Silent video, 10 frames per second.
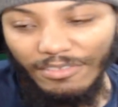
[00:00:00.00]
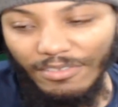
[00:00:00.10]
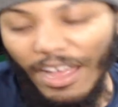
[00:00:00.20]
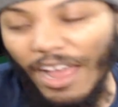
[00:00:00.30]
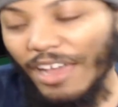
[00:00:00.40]

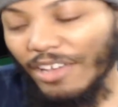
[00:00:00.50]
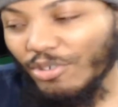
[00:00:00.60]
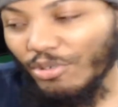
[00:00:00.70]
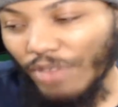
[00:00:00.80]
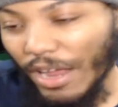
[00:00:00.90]
All right,
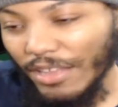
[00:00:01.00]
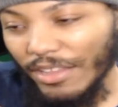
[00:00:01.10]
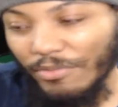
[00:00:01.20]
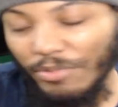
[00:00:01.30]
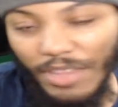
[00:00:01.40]
cool. I
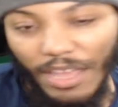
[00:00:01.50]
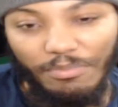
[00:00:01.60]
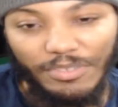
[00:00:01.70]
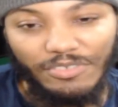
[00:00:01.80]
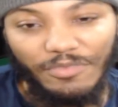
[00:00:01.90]
could live with
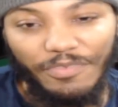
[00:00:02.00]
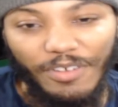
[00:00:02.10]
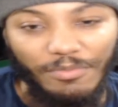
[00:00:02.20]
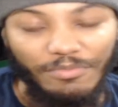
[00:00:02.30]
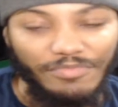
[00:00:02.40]
that. But you
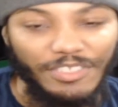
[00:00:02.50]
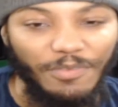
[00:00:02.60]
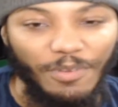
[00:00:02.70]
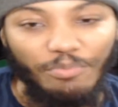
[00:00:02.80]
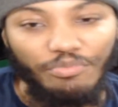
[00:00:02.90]
from
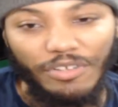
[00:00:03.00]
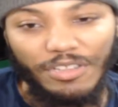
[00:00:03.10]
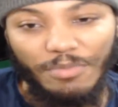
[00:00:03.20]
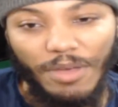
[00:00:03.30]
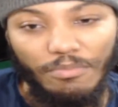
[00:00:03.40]

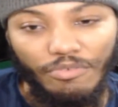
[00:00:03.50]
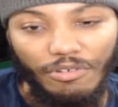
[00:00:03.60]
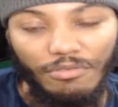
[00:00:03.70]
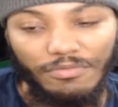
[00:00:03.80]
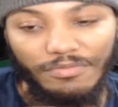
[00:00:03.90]
Brooklyn, my
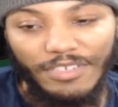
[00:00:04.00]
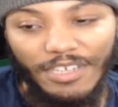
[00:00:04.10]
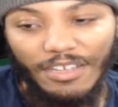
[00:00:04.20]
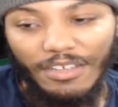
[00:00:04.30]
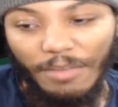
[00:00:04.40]
bro.
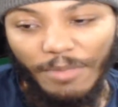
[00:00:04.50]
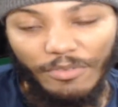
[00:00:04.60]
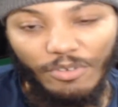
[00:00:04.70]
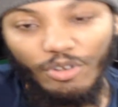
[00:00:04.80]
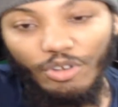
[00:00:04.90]
I'm not
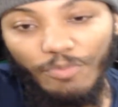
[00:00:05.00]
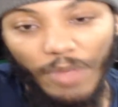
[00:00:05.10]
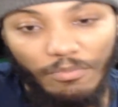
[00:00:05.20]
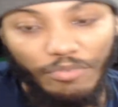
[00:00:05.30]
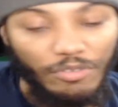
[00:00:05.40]
even gonna call you
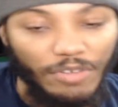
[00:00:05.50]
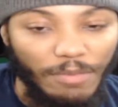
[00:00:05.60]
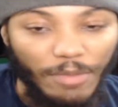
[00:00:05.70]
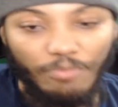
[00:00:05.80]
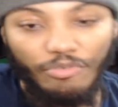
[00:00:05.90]
my bro. You're
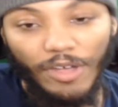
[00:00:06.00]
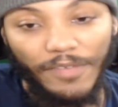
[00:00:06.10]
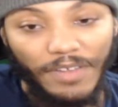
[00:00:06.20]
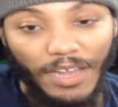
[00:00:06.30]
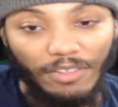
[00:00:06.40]
not my bro
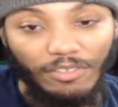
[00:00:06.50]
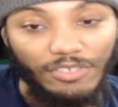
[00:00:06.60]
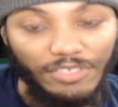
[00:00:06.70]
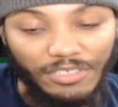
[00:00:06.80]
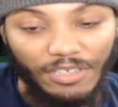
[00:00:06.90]
after that
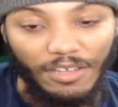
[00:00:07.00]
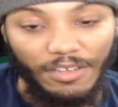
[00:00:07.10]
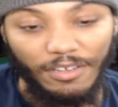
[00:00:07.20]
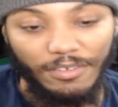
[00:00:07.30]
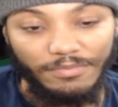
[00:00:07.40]
loss.
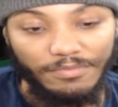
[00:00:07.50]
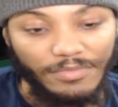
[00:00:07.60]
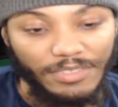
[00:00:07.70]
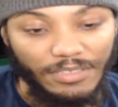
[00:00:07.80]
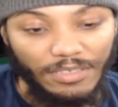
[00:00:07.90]

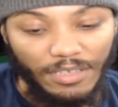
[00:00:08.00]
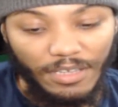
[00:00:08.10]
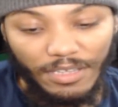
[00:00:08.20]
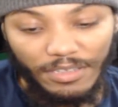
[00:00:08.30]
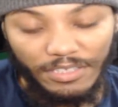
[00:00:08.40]

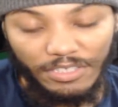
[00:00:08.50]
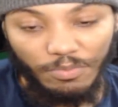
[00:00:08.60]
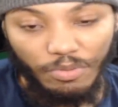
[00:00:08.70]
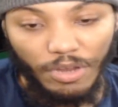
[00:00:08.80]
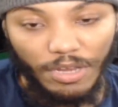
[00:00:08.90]

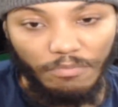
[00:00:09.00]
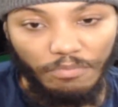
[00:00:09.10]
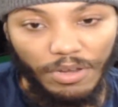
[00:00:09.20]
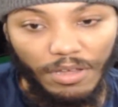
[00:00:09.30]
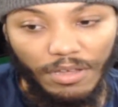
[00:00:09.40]
Disappointing,
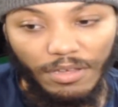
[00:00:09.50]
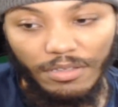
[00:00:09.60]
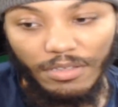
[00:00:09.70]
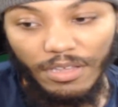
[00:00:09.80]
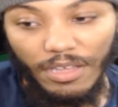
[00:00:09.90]

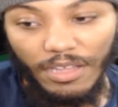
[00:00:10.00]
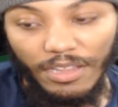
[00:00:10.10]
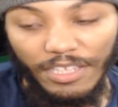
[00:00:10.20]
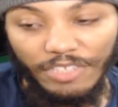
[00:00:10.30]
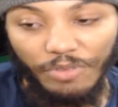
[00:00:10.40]
but
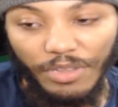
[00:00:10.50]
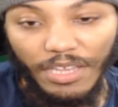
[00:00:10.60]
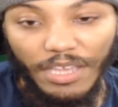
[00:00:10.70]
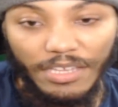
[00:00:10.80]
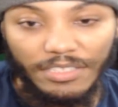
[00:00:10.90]
let's really
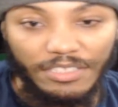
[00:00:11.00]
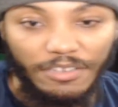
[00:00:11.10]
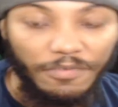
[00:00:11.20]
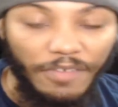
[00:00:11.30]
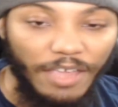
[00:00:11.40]
get into
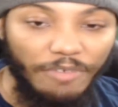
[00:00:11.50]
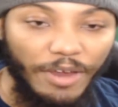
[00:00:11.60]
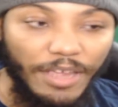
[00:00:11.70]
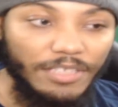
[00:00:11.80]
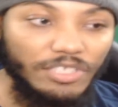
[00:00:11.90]
the fight,
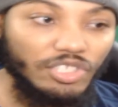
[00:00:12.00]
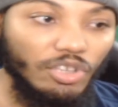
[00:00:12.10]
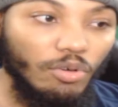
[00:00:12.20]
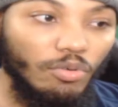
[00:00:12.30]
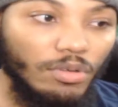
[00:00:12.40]
right?
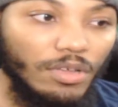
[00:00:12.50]
So